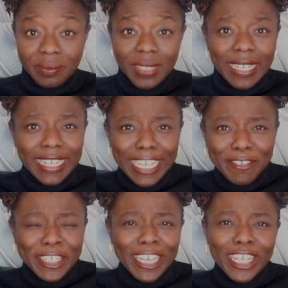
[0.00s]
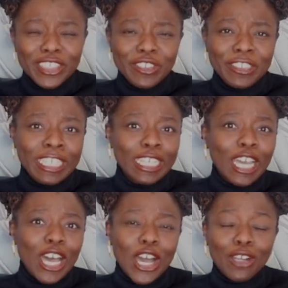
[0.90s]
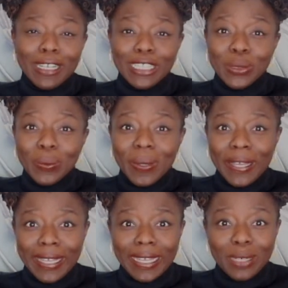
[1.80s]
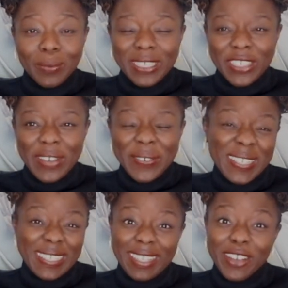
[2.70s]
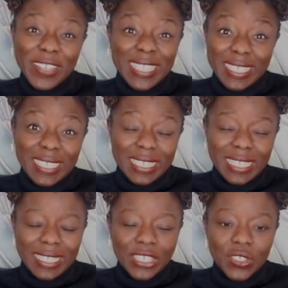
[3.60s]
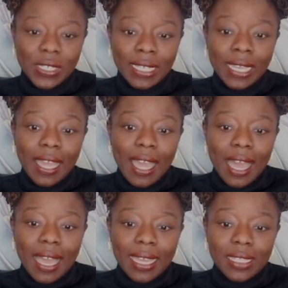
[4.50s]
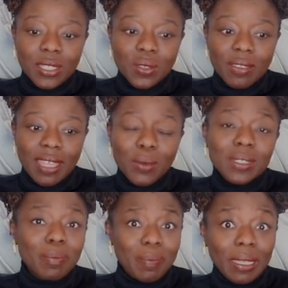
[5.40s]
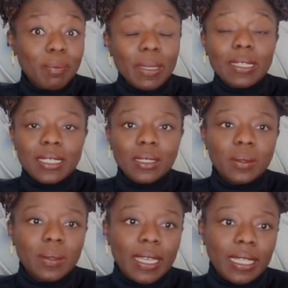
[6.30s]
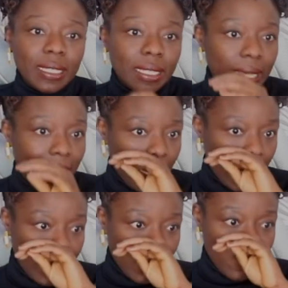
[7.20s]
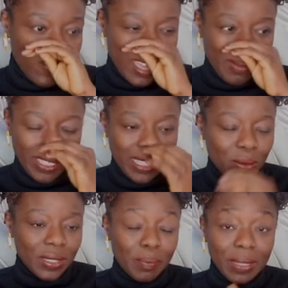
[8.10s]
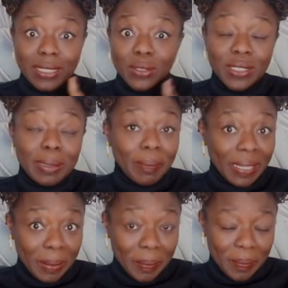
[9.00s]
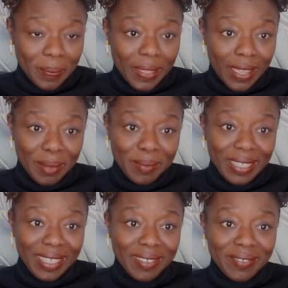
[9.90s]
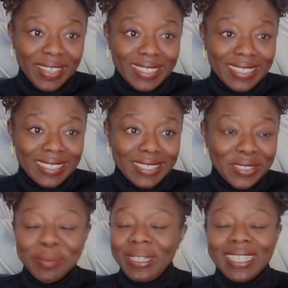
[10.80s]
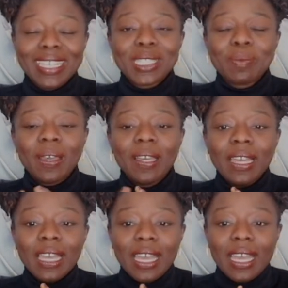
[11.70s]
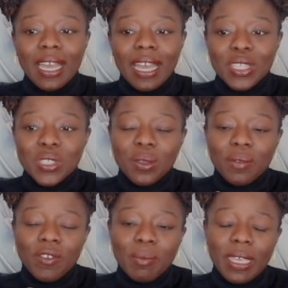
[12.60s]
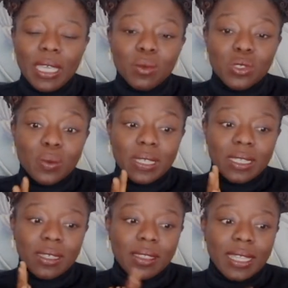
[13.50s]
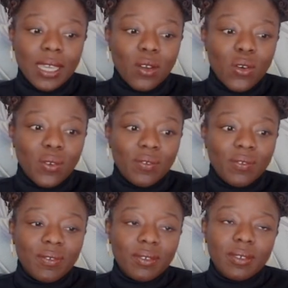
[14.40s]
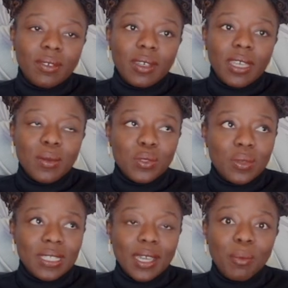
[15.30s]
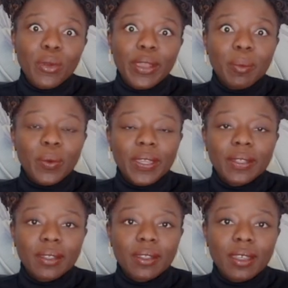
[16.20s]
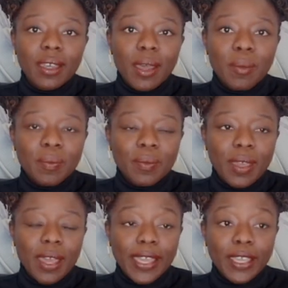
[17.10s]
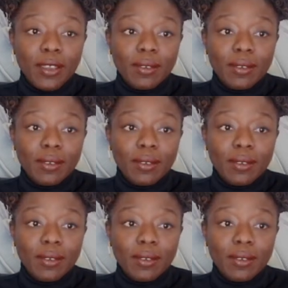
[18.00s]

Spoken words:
live in the country, our right to work. We didn't have a residency, essentially, and so that was a big deal in our family. That was a big deal to me. It affected so many things, and so for me, it was always a thing of, it was always like a prayer point. I